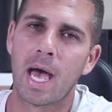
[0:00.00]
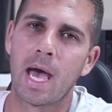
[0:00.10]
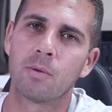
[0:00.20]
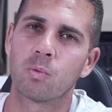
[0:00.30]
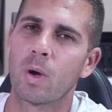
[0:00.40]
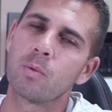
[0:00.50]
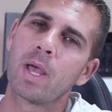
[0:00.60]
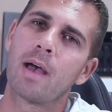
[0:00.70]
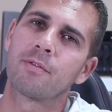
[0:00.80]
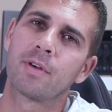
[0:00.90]
And when
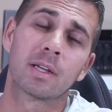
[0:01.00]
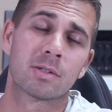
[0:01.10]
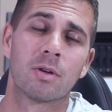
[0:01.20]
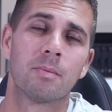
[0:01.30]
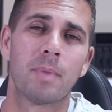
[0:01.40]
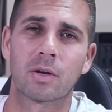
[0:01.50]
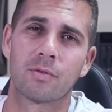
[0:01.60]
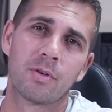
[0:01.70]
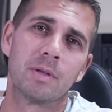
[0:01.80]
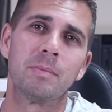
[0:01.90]
we have an external microphone,